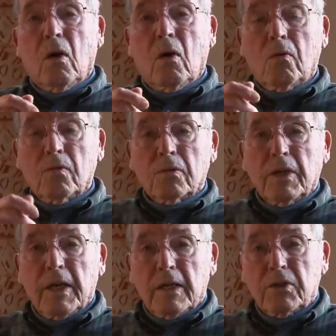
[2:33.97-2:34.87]
over
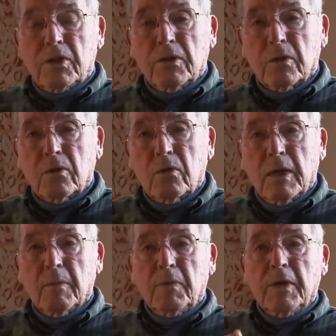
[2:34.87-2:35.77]
the edge of the
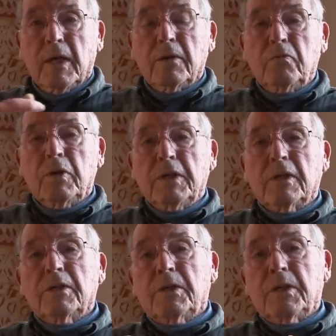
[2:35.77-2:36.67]
crib and reel
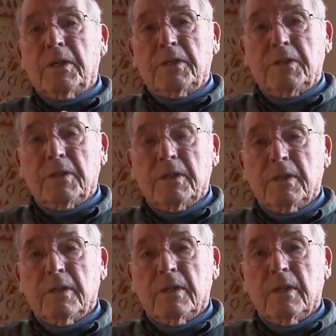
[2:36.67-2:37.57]
it in.
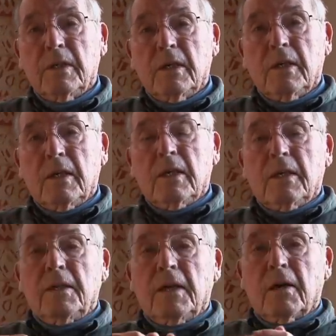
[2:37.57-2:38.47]

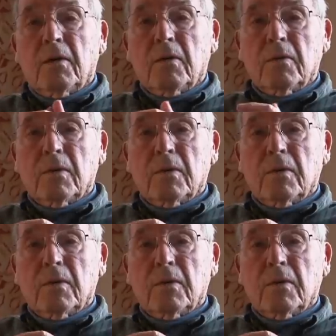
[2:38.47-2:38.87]
Now,